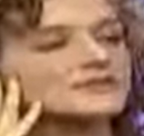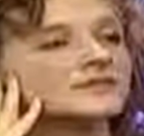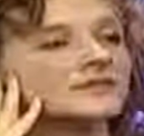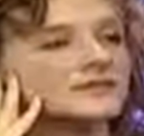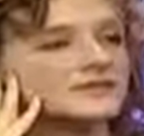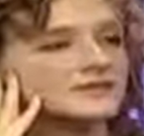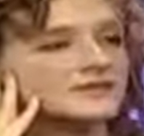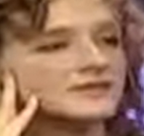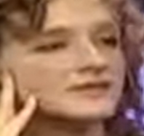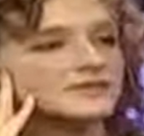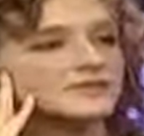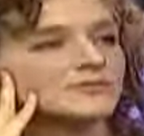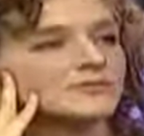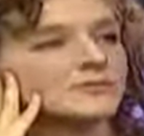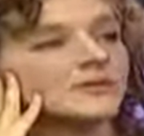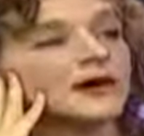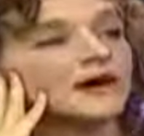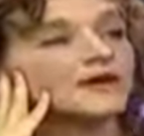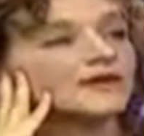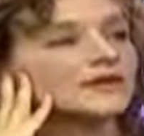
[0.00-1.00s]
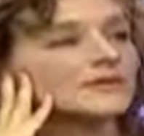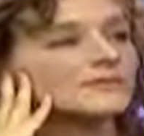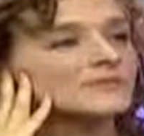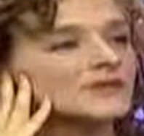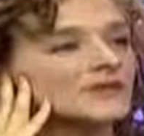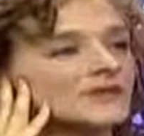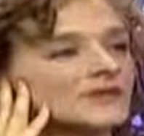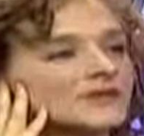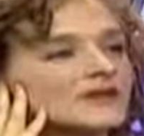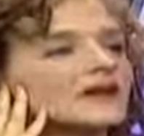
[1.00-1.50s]
I'll consume them. I'll come
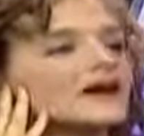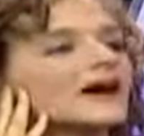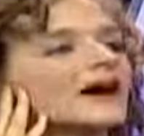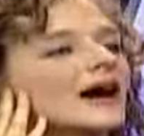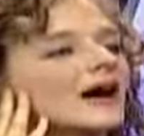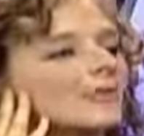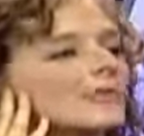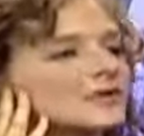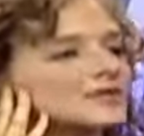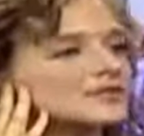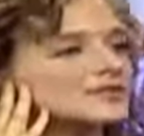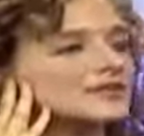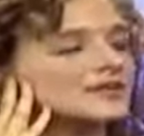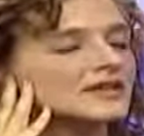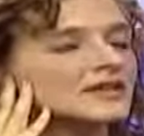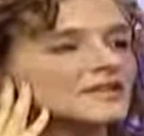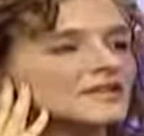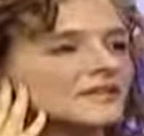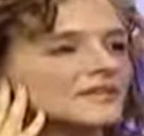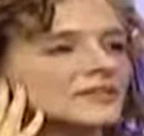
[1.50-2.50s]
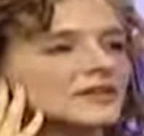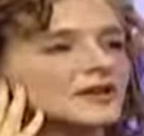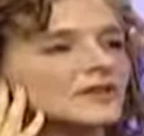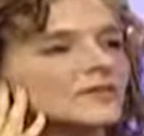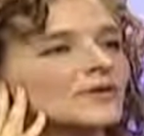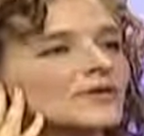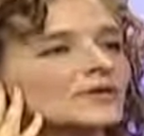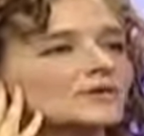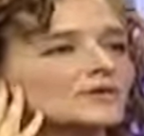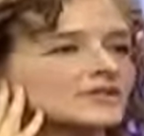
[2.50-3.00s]
there, I want you to give me what I
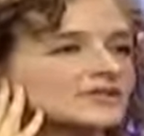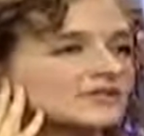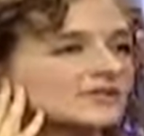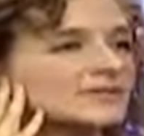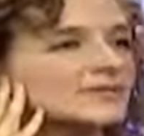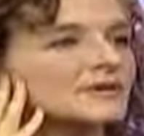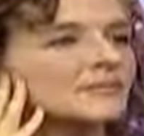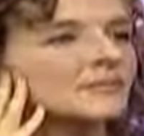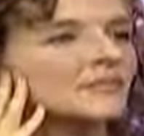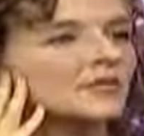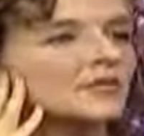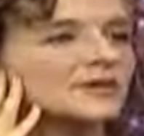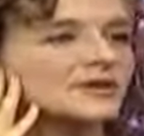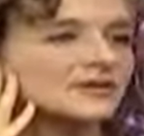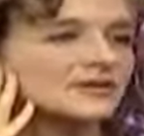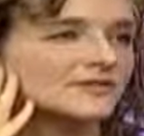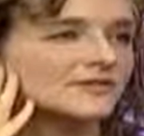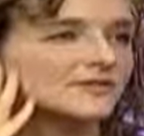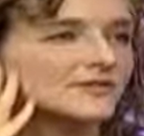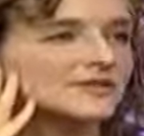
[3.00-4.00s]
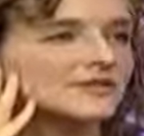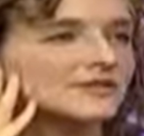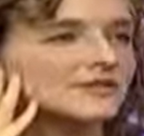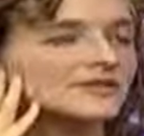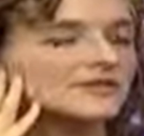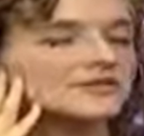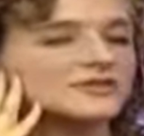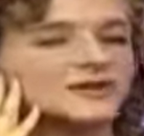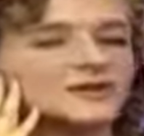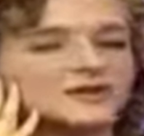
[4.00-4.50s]
want, which is to be important, to feel like
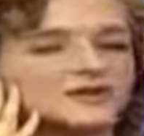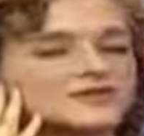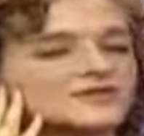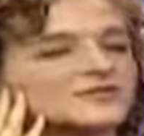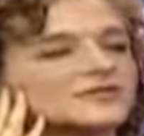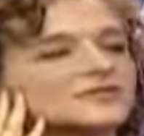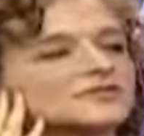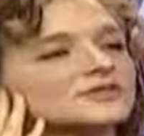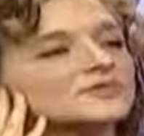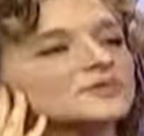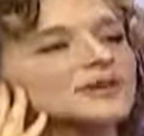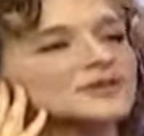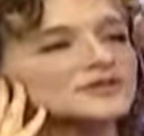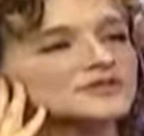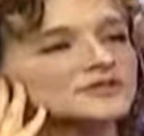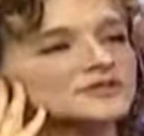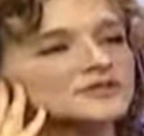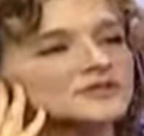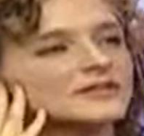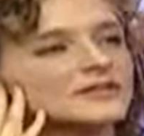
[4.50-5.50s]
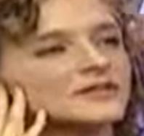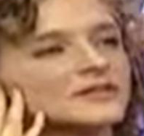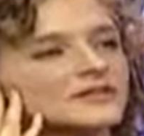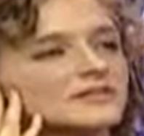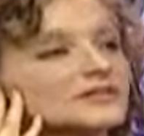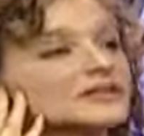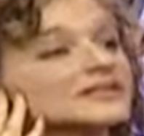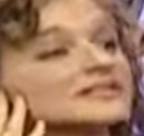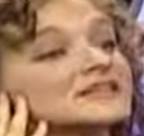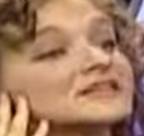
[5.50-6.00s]
a star, to feel special,
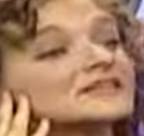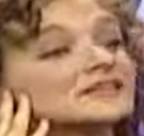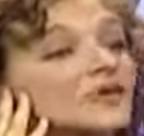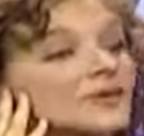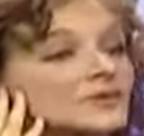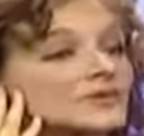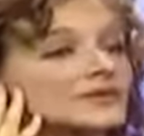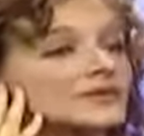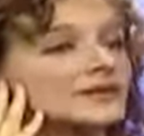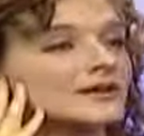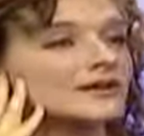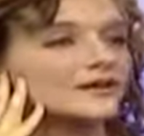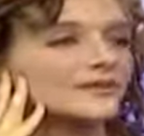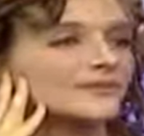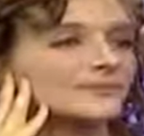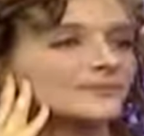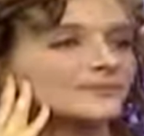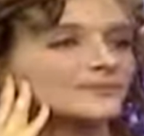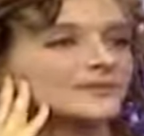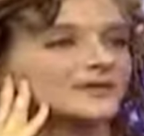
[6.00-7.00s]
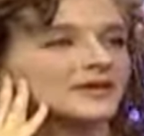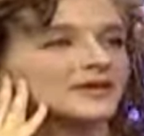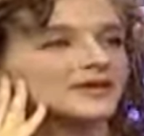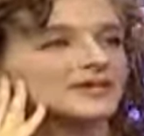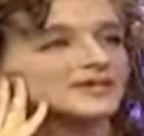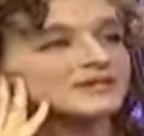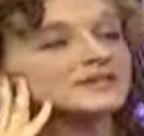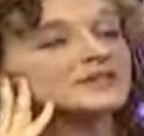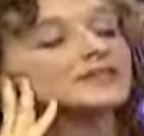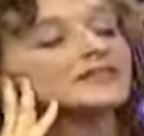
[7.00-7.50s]
because I don't at home. Mm-hmm, mm-hmm.
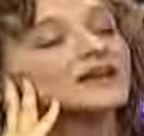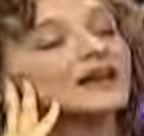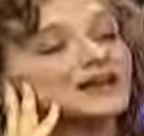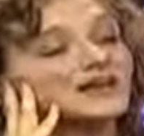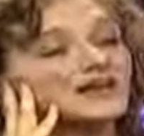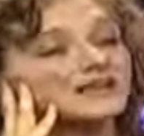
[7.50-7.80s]
There's a lot of